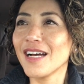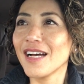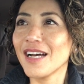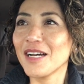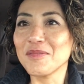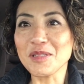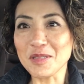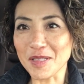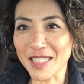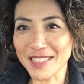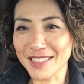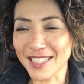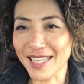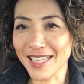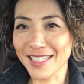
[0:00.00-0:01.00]
have a
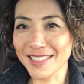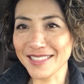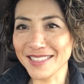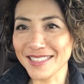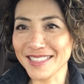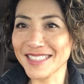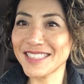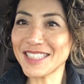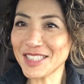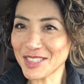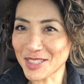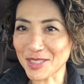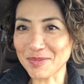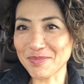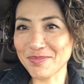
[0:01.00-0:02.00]
great day. See you
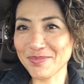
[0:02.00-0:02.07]
soon.